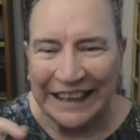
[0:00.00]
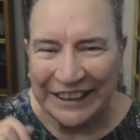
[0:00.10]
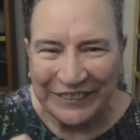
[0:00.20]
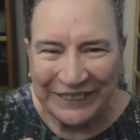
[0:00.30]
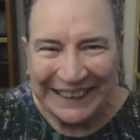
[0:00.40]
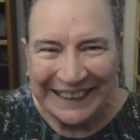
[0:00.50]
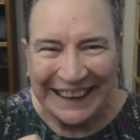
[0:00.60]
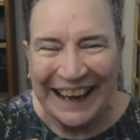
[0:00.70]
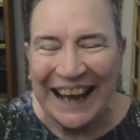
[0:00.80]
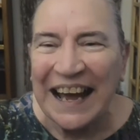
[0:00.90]
Thank you.
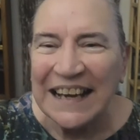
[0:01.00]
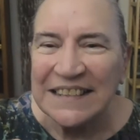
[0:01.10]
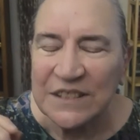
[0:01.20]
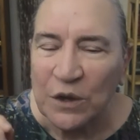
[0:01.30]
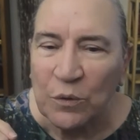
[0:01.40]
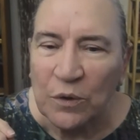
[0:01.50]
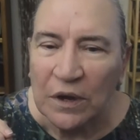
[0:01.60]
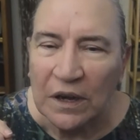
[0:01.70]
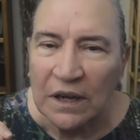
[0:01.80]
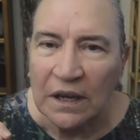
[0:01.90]

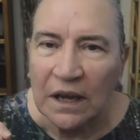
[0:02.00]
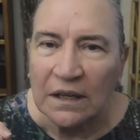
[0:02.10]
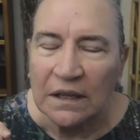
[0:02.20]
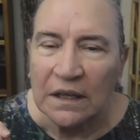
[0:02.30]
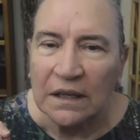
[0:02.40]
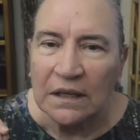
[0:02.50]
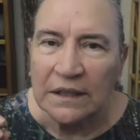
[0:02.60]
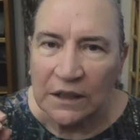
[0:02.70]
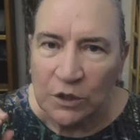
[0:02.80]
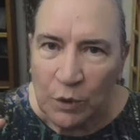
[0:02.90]
So,
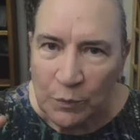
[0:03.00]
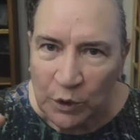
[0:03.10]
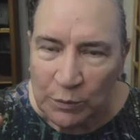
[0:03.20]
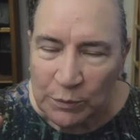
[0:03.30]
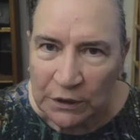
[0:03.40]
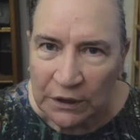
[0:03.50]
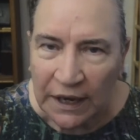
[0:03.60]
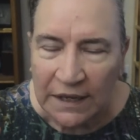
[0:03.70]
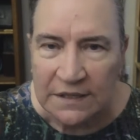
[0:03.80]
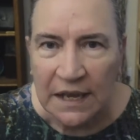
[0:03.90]
yellow-rumped warbler
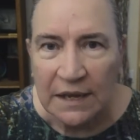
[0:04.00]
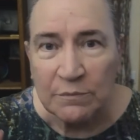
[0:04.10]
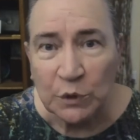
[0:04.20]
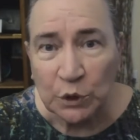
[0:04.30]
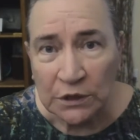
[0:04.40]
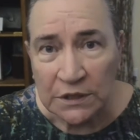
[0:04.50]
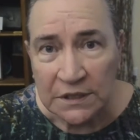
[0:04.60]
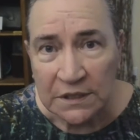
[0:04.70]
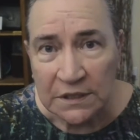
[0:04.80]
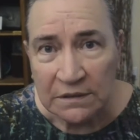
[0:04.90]
has a
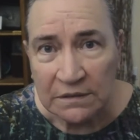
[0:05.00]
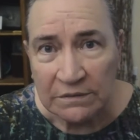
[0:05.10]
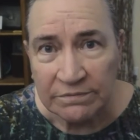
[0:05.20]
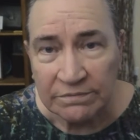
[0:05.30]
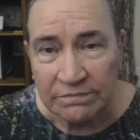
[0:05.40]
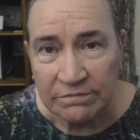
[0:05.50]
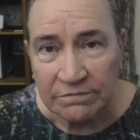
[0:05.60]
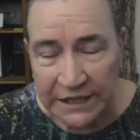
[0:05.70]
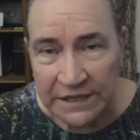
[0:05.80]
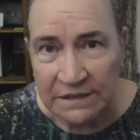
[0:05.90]
Myrtle's
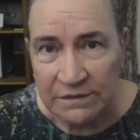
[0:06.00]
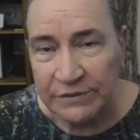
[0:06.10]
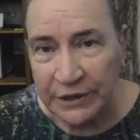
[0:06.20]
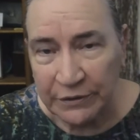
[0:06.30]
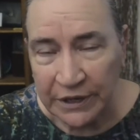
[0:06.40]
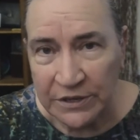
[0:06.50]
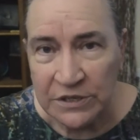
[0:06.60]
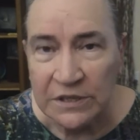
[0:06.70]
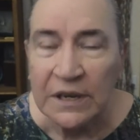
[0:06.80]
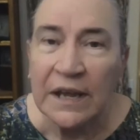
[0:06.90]
race or
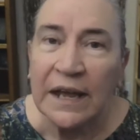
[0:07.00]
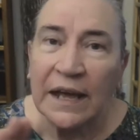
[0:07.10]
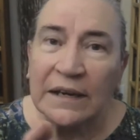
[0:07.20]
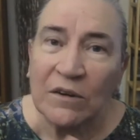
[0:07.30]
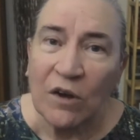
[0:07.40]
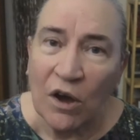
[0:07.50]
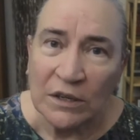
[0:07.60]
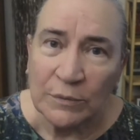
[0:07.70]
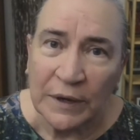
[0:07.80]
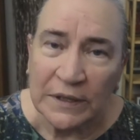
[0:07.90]
variation and an
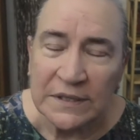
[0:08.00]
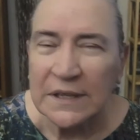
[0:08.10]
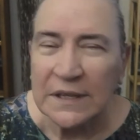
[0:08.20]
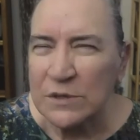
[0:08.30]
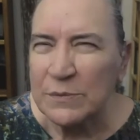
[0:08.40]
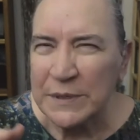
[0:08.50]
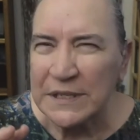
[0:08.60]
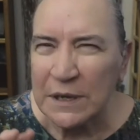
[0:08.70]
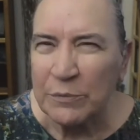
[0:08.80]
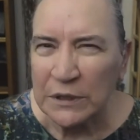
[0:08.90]
Audubon's. They used to
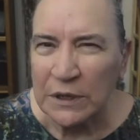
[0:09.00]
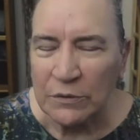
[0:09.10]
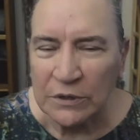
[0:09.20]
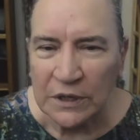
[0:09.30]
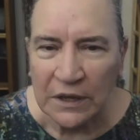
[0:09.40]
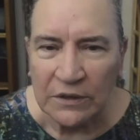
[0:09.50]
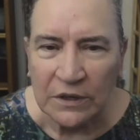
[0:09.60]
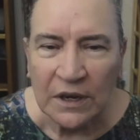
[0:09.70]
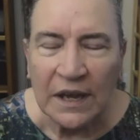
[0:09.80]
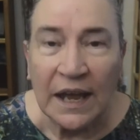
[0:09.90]
be separate, now they're
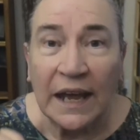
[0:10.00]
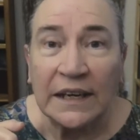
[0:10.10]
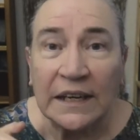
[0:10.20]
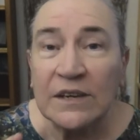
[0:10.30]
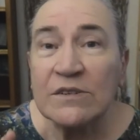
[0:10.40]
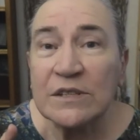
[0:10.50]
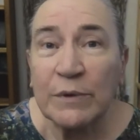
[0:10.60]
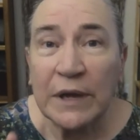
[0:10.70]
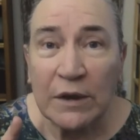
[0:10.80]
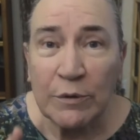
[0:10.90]
together. And here's
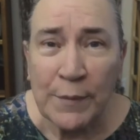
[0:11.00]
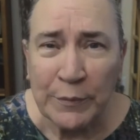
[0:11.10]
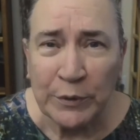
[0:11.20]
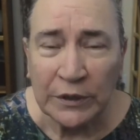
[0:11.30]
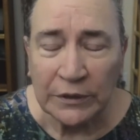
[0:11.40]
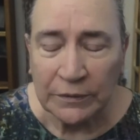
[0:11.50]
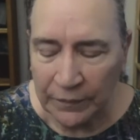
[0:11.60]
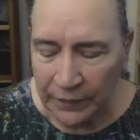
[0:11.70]
the way I remember it.